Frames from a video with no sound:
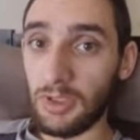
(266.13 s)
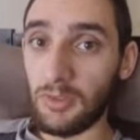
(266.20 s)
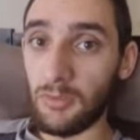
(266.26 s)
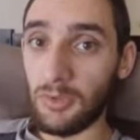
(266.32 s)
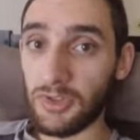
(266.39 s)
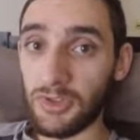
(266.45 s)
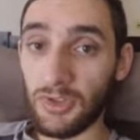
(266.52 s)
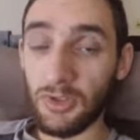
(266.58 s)

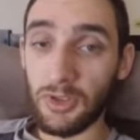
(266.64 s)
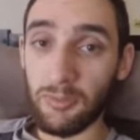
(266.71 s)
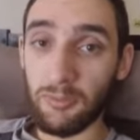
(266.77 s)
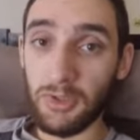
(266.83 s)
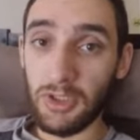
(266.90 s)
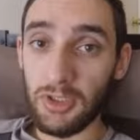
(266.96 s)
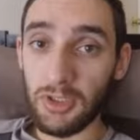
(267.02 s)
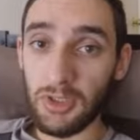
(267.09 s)
what's your
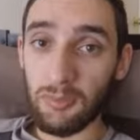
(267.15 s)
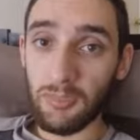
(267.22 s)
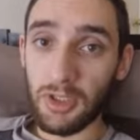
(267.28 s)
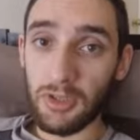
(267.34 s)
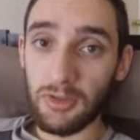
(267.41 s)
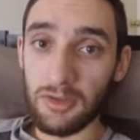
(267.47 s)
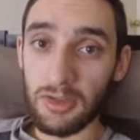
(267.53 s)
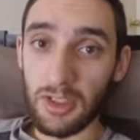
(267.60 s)
opinion
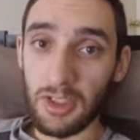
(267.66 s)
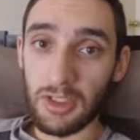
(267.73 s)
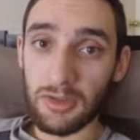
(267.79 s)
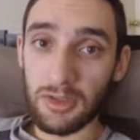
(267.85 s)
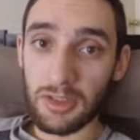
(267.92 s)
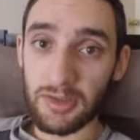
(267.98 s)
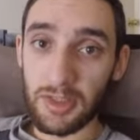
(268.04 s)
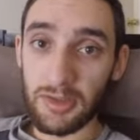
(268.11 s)
about
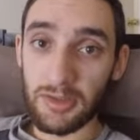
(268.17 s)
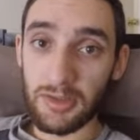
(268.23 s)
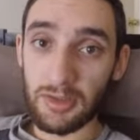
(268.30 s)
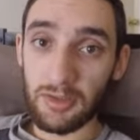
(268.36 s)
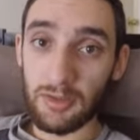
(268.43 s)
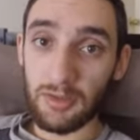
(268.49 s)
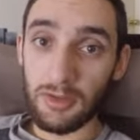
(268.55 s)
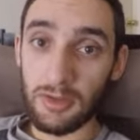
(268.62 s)
that? As I said
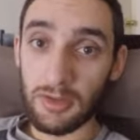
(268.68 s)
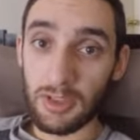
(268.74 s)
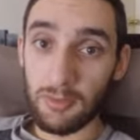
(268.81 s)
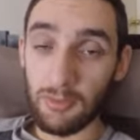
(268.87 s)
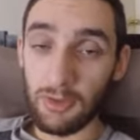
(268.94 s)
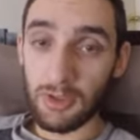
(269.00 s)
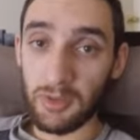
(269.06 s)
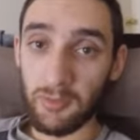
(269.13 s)
earlier,
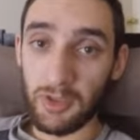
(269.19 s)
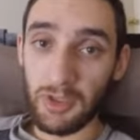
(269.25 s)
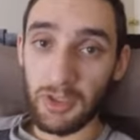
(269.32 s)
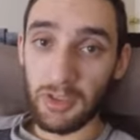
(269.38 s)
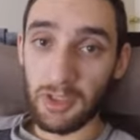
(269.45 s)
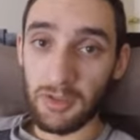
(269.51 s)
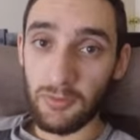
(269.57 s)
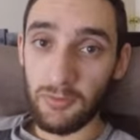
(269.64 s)
I'm gonna make
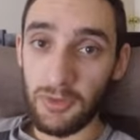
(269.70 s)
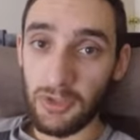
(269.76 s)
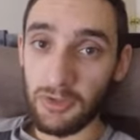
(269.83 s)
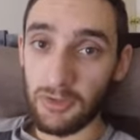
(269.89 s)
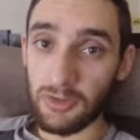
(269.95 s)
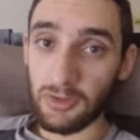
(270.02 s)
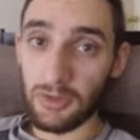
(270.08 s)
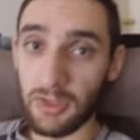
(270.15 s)
another
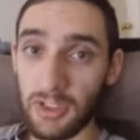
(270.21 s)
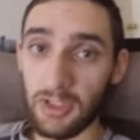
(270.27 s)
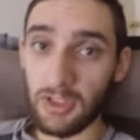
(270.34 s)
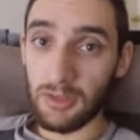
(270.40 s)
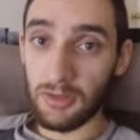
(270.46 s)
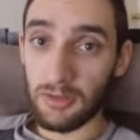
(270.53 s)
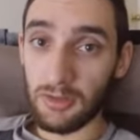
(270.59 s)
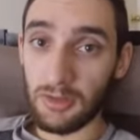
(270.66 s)
video
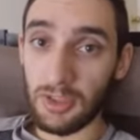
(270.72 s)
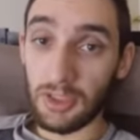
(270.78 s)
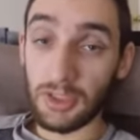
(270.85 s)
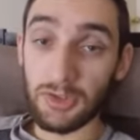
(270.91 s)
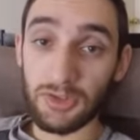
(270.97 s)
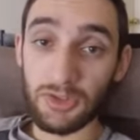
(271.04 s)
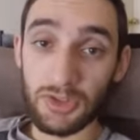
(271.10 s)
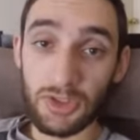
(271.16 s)
telling,
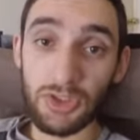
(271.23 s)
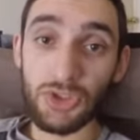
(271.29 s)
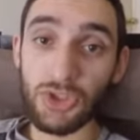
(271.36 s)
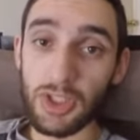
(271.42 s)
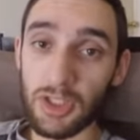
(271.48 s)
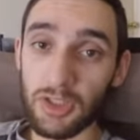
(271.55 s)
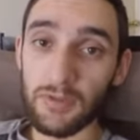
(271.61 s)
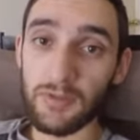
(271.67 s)
uh,
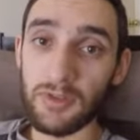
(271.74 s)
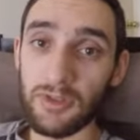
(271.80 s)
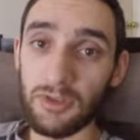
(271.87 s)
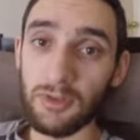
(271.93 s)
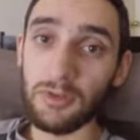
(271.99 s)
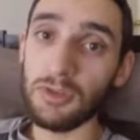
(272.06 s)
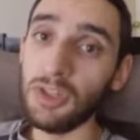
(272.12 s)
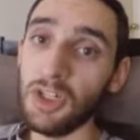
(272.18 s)
sharing with
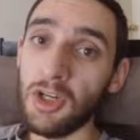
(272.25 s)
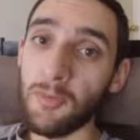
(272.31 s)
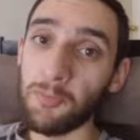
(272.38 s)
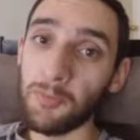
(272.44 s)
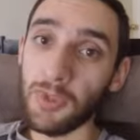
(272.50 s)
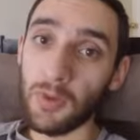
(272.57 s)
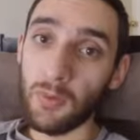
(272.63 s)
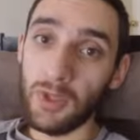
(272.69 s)
you
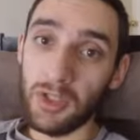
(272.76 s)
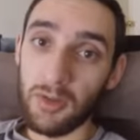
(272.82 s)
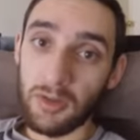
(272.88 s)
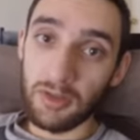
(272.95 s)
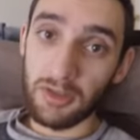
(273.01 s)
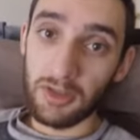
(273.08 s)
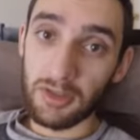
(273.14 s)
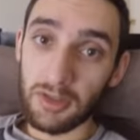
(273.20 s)
why do
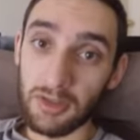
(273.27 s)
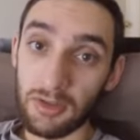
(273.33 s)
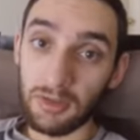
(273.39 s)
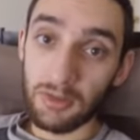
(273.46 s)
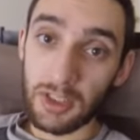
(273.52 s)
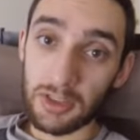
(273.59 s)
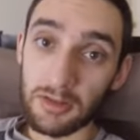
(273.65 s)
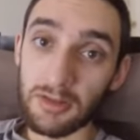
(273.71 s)
I think that
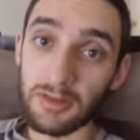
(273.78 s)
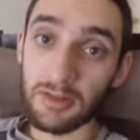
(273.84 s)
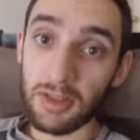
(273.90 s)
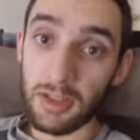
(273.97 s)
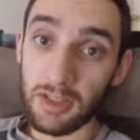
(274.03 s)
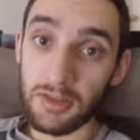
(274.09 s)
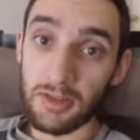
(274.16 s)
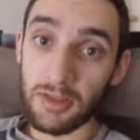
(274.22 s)
United
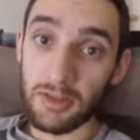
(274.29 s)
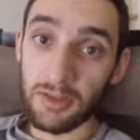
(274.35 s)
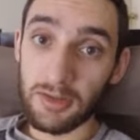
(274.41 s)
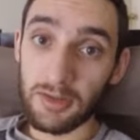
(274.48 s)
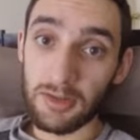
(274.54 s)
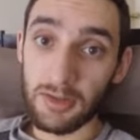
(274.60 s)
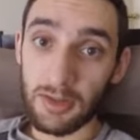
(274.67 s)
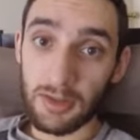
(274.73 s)
States is
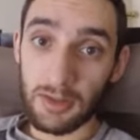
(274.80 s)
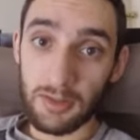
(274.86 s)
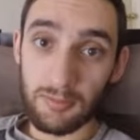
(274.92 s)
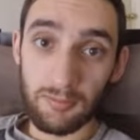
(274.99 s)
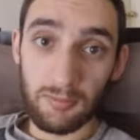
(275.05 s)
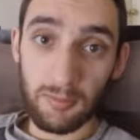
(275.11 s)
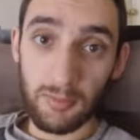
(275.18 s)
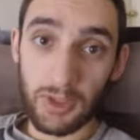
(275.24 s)
uh,
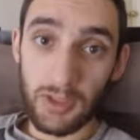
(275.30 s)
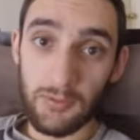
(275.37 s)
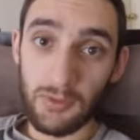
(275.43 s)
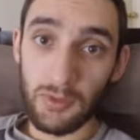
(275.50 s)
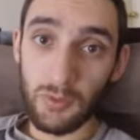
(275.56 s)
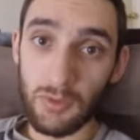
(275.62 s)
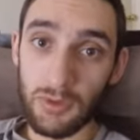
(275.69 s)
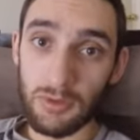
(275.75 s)
brave
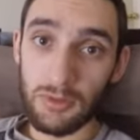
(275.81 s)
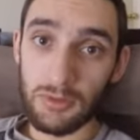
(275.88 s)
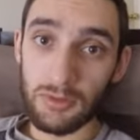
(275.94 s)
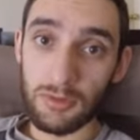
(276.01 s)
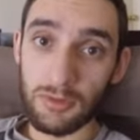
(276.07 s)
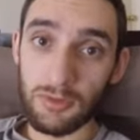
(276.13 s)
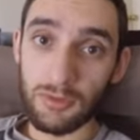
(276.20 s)
new world.